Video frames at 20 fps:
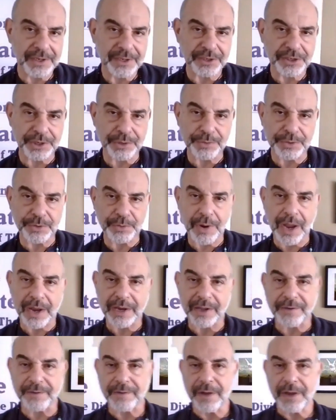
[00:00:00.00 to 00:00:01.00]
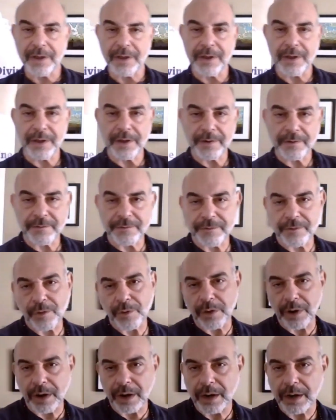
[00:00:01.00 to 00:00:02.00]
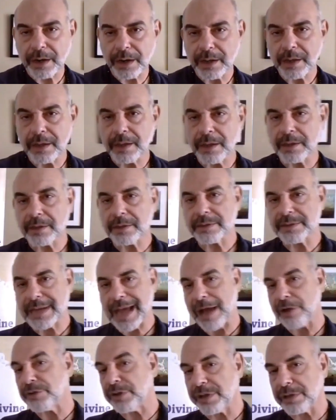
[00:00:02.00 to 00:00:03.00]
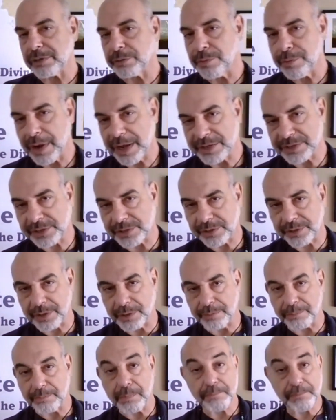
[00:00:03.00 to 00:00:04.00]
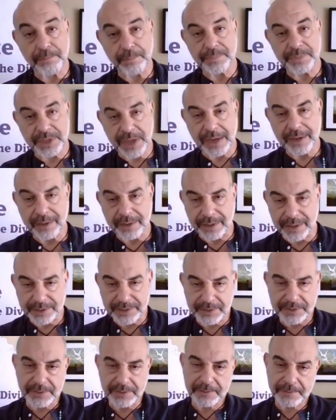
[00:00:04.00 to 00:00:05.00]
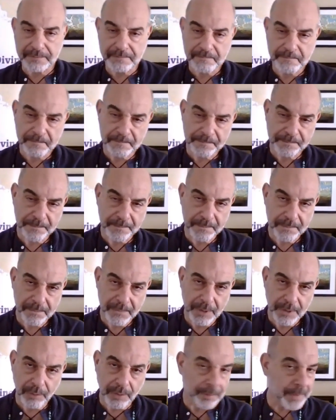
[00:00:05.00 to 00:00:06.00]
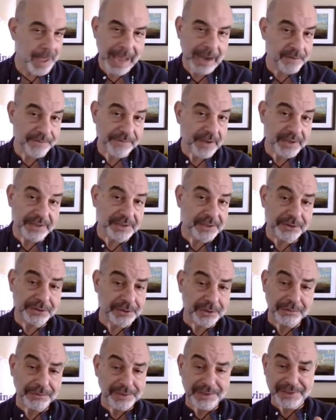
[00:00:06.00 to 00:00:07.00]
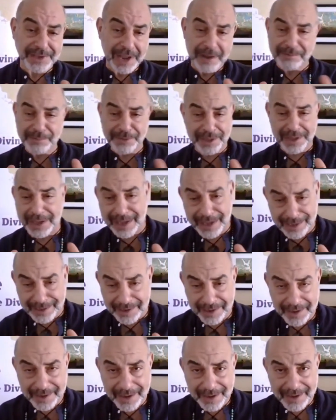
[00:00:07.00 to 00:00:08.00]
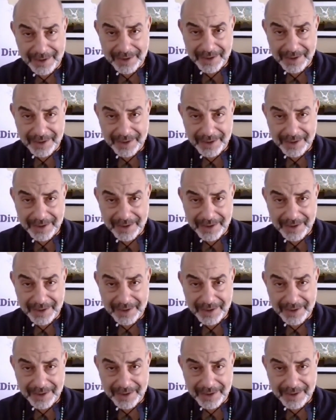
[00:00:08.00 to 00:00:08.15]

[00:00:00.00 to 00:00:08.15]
she was riding for downhill racer cyclists. Well, manifestors do the same thing.